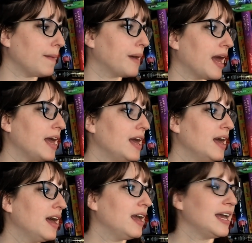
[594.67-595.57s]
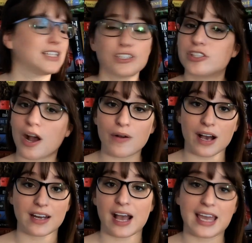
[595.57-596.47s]
But It's so
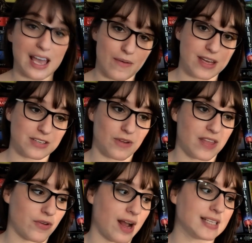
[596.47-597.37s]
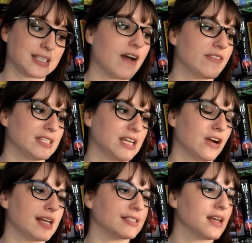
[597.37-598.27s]
good. I can't wait to read the rest of the
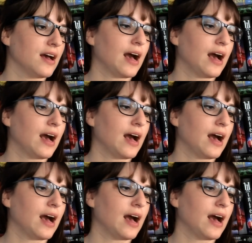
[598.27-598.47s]
series.